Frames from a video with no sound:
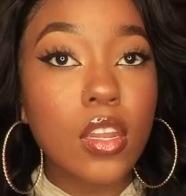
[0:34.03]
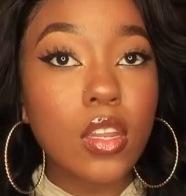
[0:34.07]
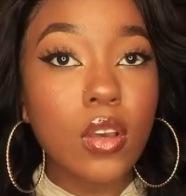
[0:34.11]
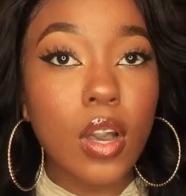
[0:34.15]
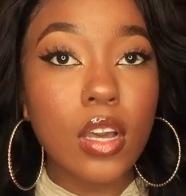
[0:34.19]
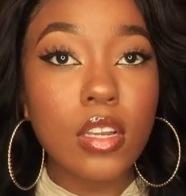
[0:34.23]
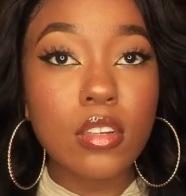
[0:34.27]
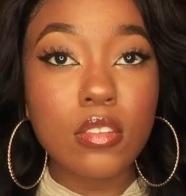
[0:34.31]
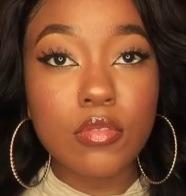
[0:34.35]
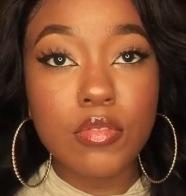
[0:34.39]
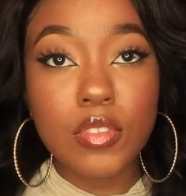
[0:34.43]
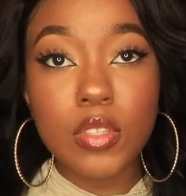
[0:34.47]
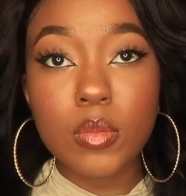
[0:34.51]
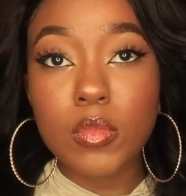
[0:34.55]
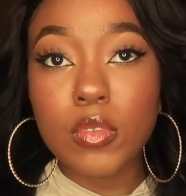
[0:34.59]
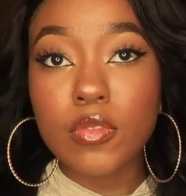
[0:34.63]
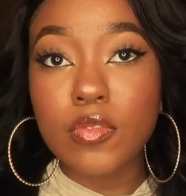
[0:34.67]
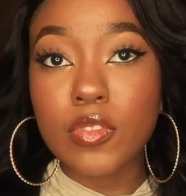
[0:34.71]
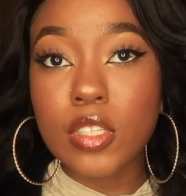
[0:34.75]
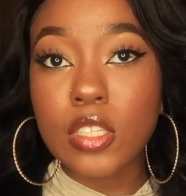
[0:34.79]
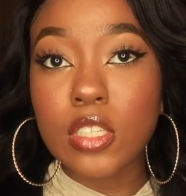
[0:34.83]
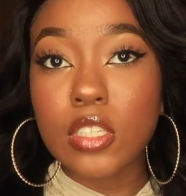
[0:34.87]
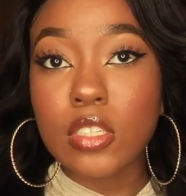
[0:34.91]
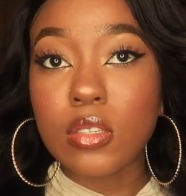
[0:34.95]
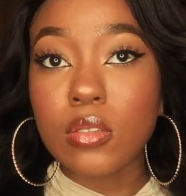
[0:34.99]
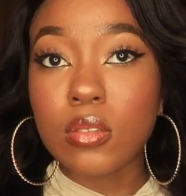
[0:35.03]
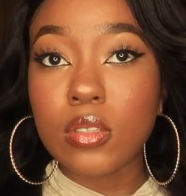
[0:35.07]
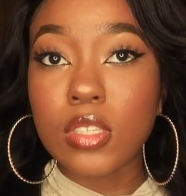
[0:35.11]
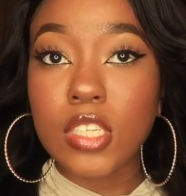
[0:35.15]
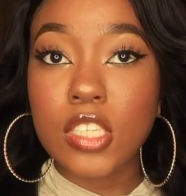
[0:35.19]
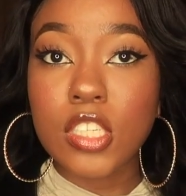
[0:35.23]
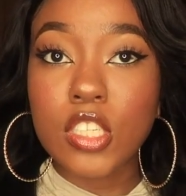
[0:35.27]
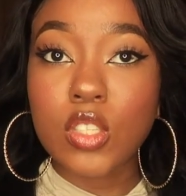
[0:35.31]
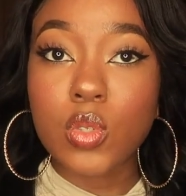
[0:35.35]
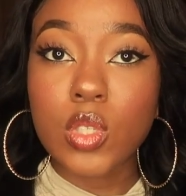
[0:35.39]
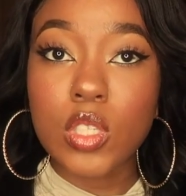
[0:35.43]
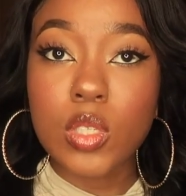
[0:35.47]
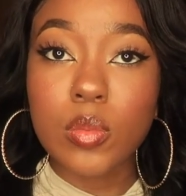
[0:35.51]
know I didn't film a video
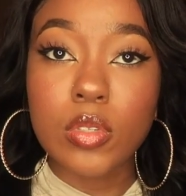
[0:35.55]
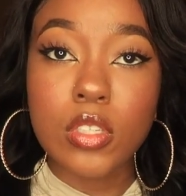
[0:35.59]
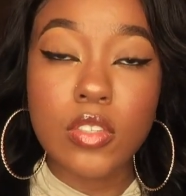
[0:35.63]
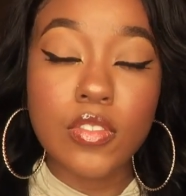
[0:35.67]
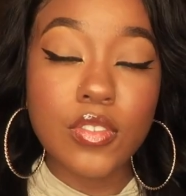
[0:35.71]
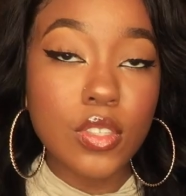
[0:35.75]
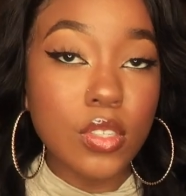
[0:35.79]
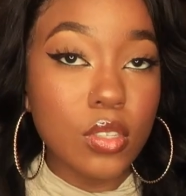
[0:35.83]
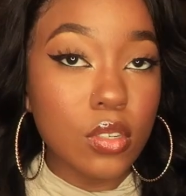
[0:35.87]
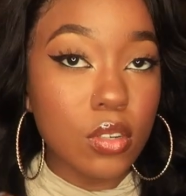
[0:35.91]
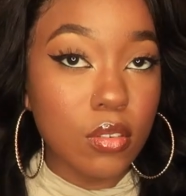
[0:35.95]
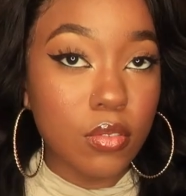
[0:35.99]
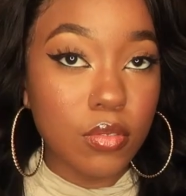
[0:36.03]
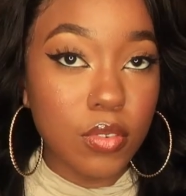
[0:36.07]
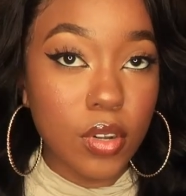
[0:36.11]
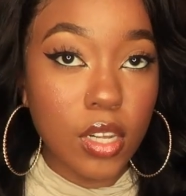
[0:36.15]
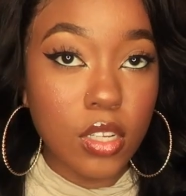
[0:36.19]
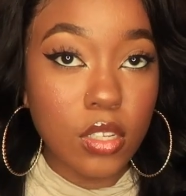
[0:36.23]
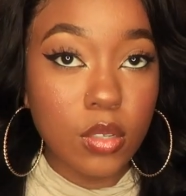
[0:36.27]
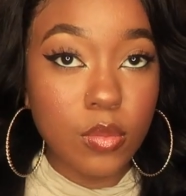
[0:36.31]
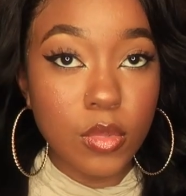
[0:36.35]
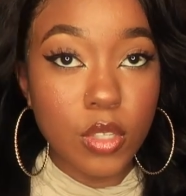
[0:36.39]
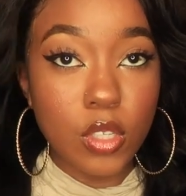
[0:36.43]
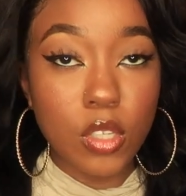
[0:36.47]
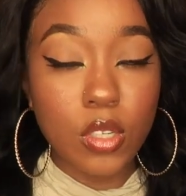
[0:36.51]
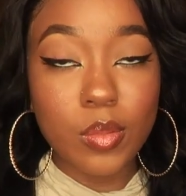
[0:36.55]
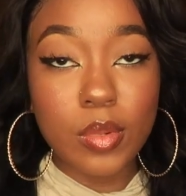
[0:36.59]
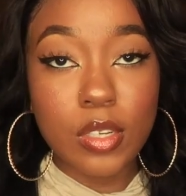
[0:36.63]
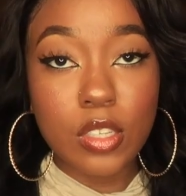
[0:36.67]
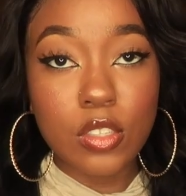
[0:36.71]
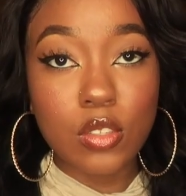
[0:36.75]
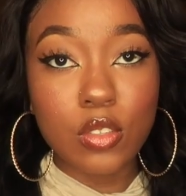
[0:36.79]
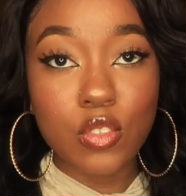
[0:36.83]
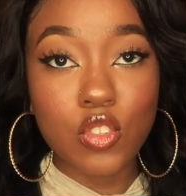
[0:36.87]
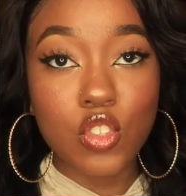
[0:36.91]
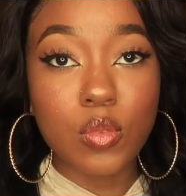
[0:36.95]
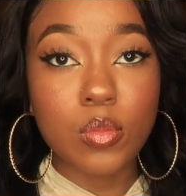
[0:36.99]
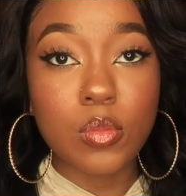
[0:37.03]
last week, but if you don't follow me on my
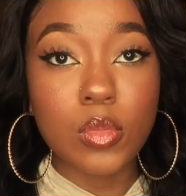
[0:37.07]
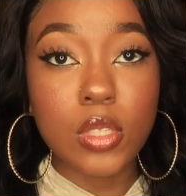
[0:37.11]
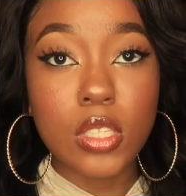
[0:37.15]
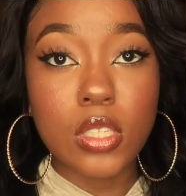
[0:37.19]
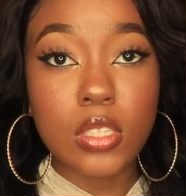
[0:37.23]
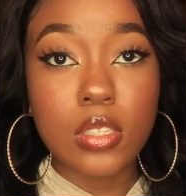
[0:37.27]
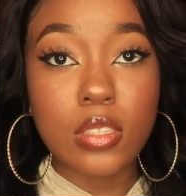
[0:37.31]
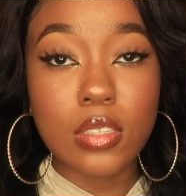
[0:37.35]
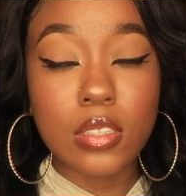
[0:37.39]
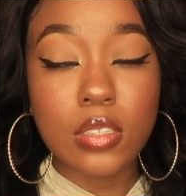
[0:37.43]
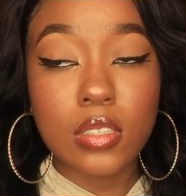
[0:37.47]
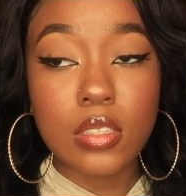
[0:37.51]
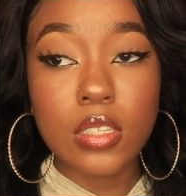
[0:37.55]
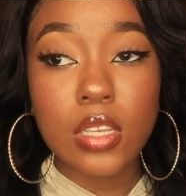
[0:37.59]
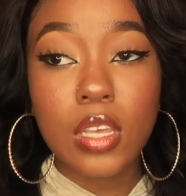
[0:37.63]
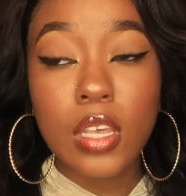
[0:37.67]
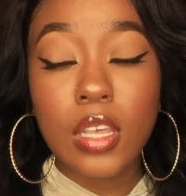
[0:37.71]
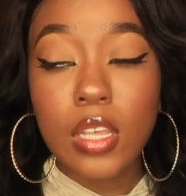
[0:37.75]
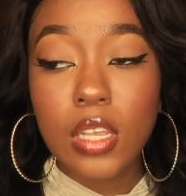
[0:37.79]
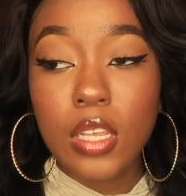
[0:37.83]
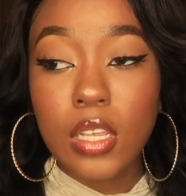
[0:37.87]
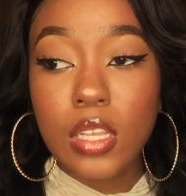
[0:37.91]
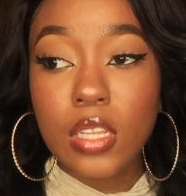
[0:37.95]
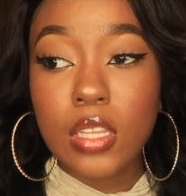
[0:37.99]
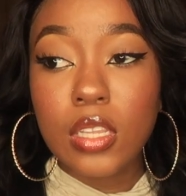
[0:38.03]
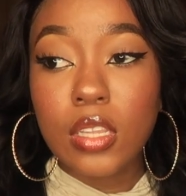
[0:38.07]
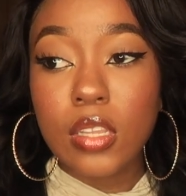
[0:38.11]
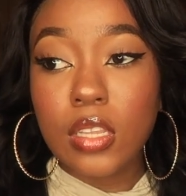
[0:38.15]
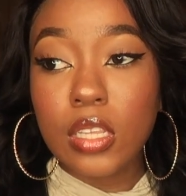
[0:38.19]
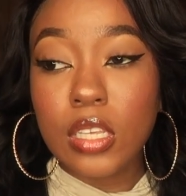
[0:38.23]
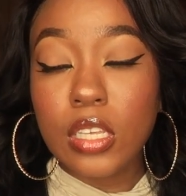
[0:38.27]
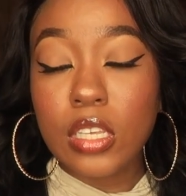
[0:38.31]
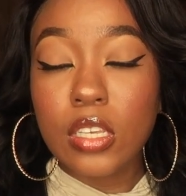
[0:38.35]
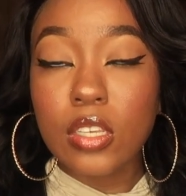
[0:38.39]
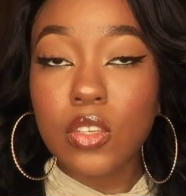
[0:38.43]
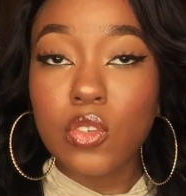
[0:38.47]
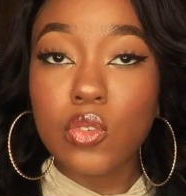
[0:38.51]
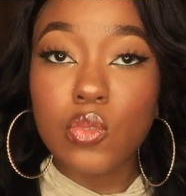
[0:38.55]
social medias,
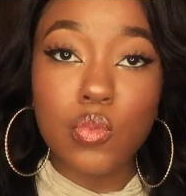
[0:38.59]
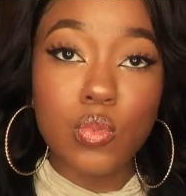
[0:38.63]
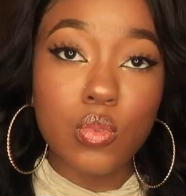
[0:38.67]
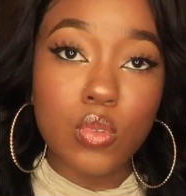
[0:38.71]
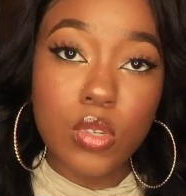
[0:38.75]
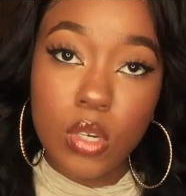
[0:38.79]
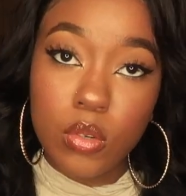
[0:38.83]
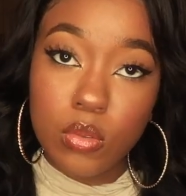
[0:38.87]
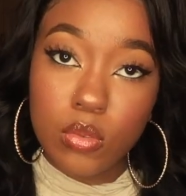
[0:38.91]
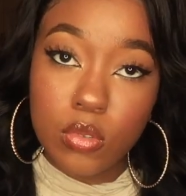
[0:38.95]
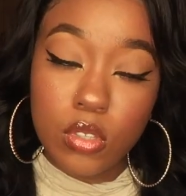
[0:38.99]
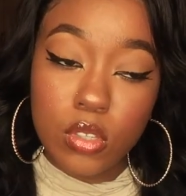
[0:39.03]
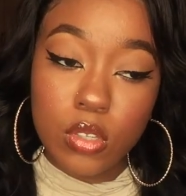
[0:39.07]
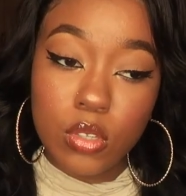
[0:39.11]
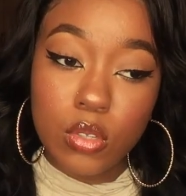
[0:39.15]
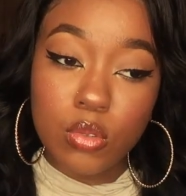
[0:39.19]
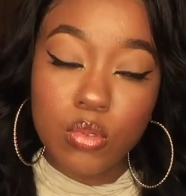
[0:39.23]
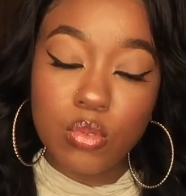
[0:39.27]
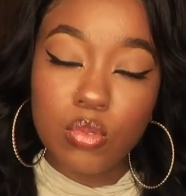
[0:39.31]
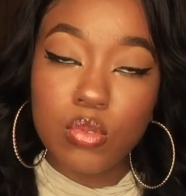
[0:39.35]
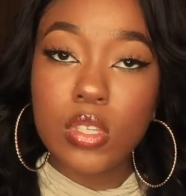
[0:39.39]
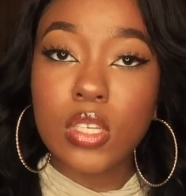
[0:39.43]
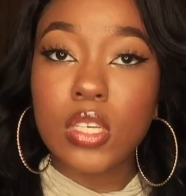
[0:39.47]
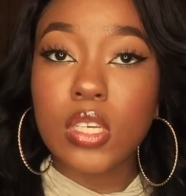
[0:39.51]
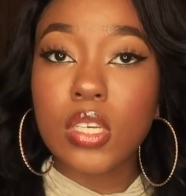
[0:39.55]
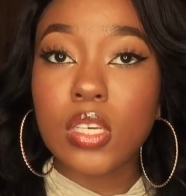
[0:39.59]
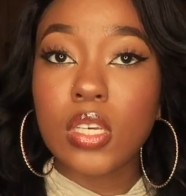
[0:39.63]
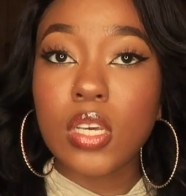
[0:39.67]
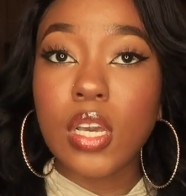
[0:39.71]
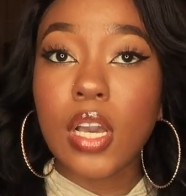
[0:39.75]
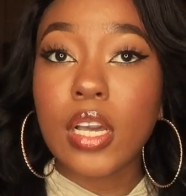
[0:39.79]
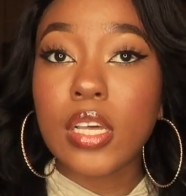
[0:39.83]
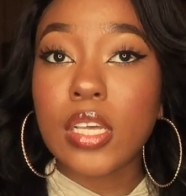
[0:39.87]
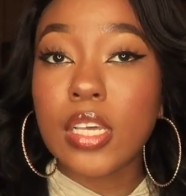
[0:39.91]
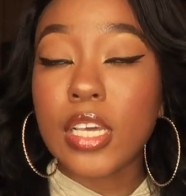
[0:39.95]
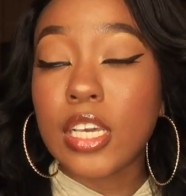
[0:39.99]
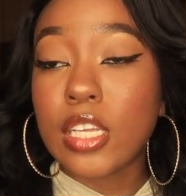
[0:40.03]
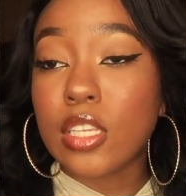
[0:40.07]
then you don't know that
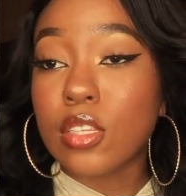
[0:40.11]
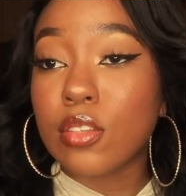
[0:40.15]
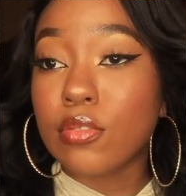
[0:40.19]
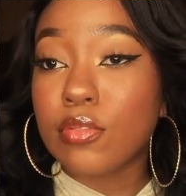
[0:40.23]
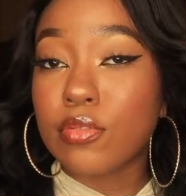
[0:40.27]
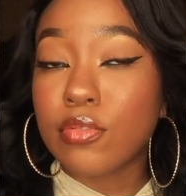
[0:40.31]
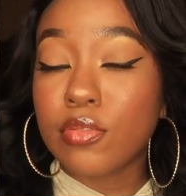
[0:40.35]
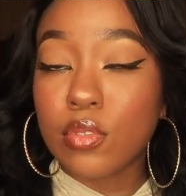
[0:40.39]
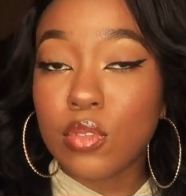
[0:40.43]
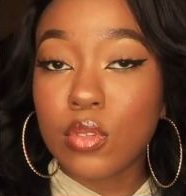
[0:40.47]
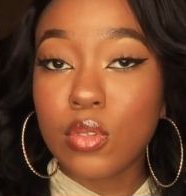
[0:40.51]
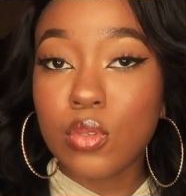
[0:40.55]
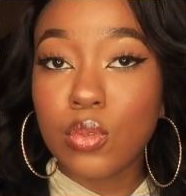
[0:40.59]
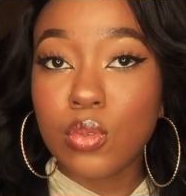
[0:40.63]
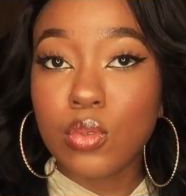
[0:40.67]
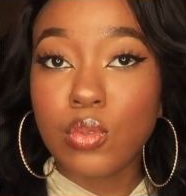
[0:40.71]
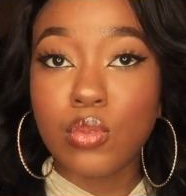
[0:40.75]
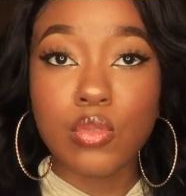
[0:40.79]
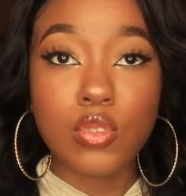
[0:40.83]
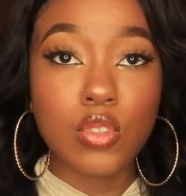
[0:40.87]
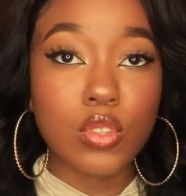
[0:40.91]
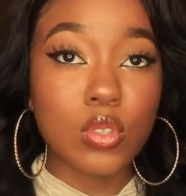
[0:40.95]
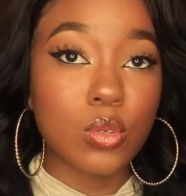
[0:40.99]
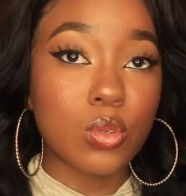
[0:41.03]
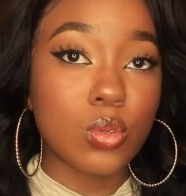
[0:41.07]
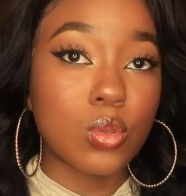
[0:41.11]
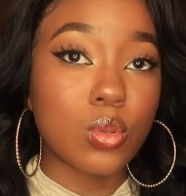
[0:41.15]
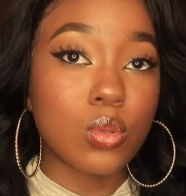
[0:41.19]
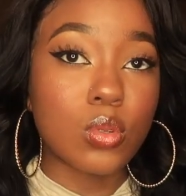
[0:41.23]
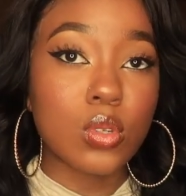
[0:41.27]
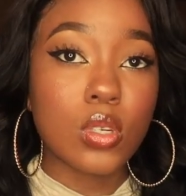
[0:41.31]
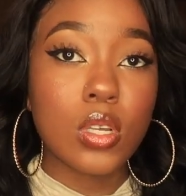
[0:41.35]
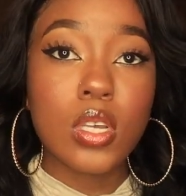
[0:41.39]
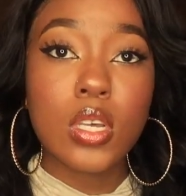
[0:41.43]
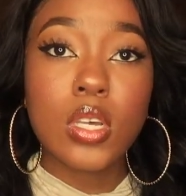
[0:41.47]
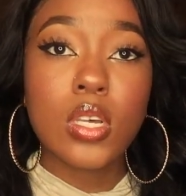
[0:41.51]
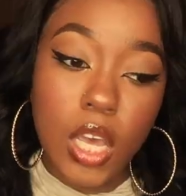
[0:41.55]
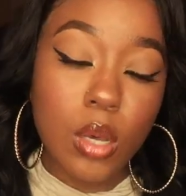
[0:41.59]
I had the flu, so
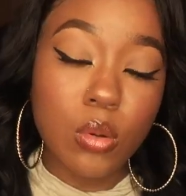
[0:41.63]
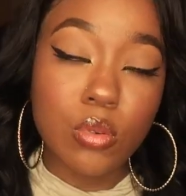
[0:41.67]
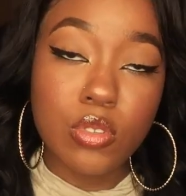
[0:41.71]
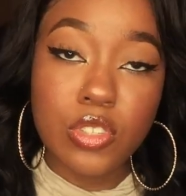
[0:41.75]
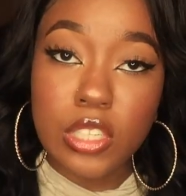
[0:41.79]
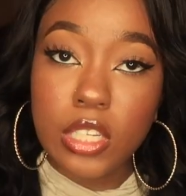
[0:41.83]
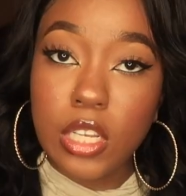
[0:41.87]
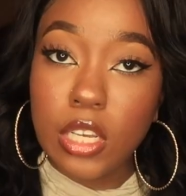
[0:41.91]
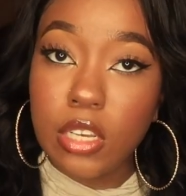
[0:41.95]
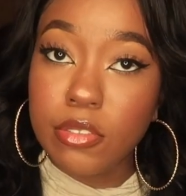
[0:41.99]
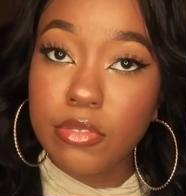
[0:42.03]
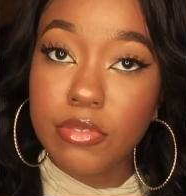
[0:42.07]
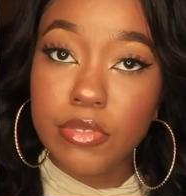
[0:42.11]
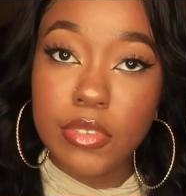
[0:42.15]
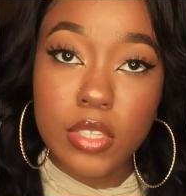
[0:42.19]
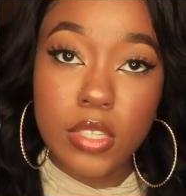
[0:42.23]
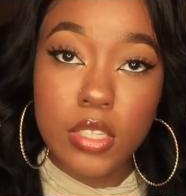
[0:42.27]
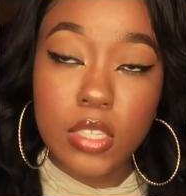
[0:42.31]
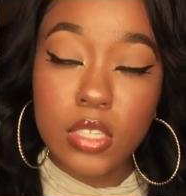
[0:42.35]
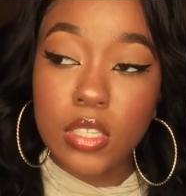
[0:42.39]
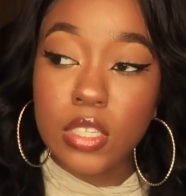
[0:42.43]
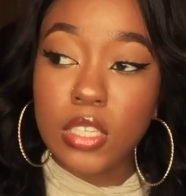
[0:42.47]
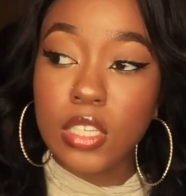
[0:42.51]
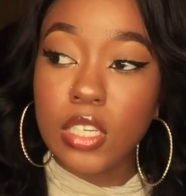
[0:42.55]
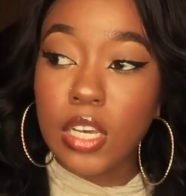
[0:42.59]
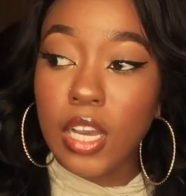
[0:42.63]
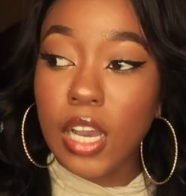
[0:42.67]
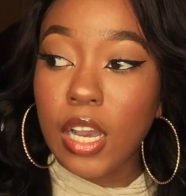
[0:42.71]
I was not feeling it.